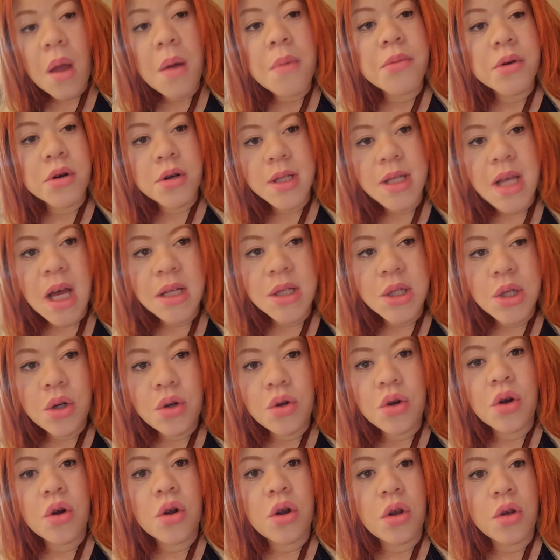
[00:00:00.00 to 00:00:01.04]
Because I had to
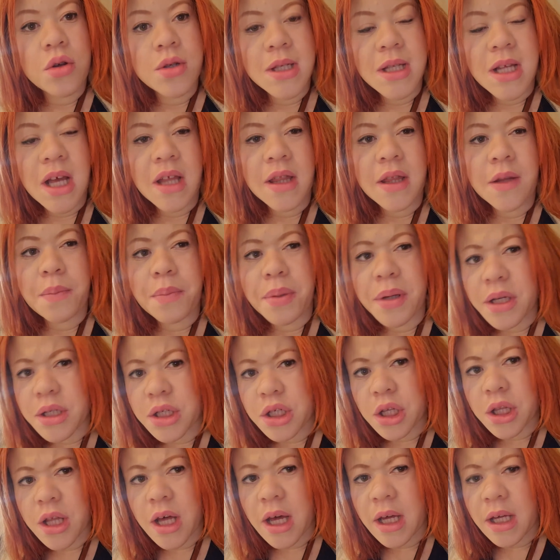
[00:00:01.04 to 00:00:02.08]
look closely at the
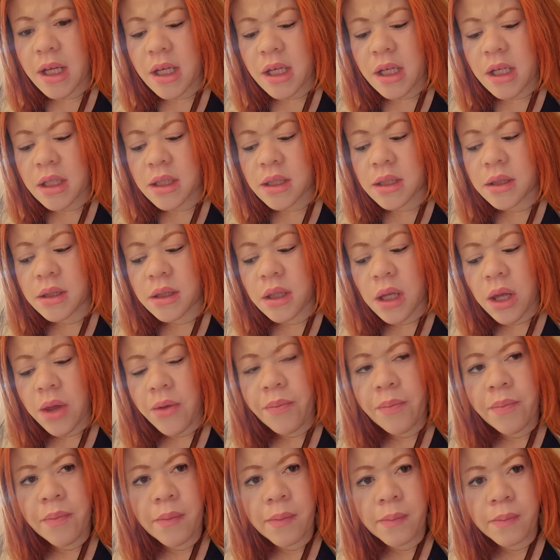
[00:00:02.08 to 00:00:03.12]
picture that he,
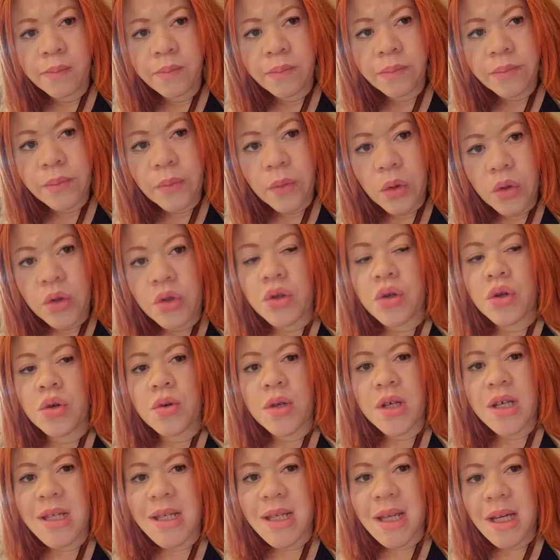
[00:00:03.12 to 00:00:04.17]
you know,
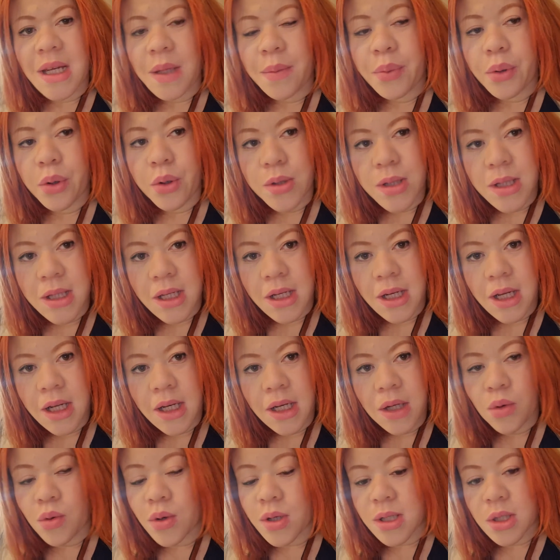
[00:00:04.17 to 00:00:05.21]
he said he posted,
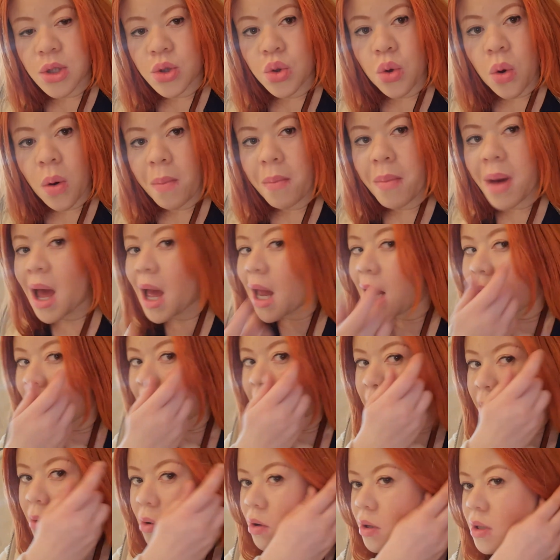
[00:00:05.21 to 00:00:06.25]
and it was not my
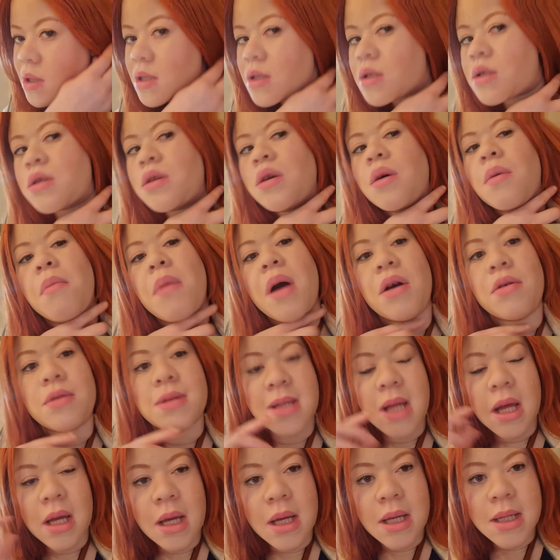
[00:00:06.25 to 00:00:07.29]
letterbox, but it
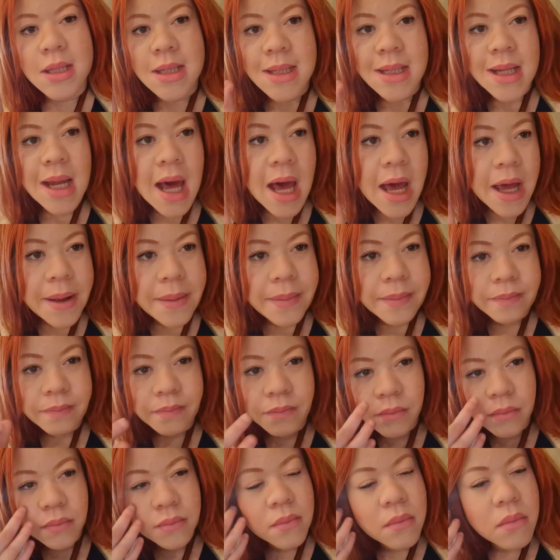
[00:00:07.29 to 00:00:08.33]
was like a slight
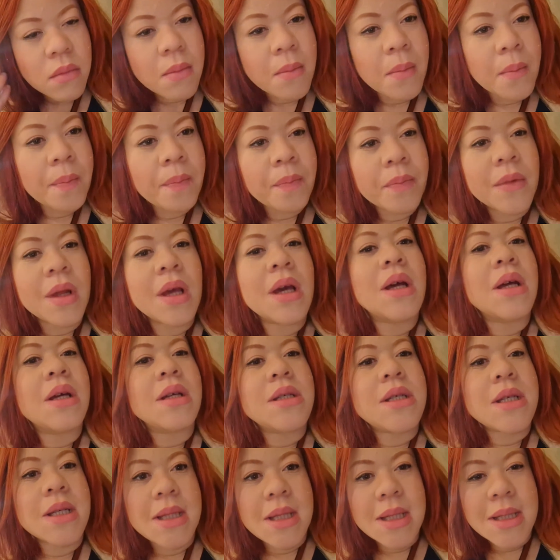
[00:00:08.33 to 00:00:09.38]

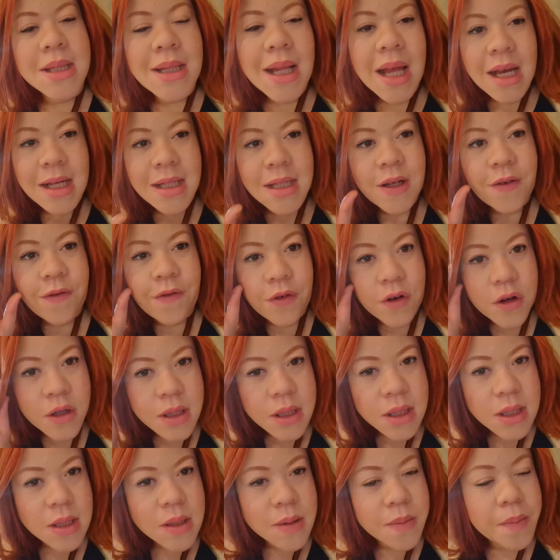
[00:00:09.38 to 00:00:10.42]

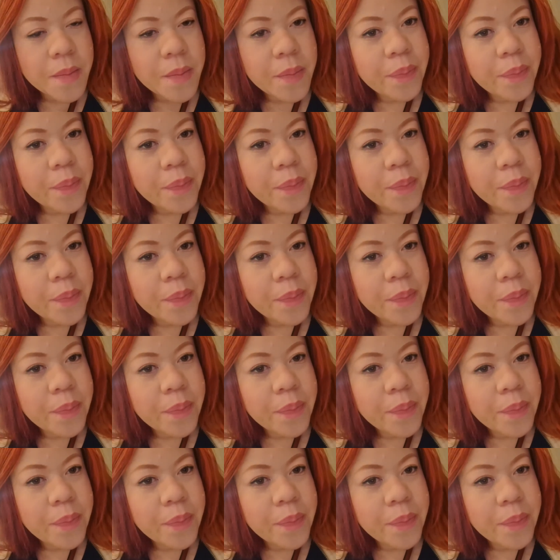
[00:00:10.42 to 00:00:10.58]
difference.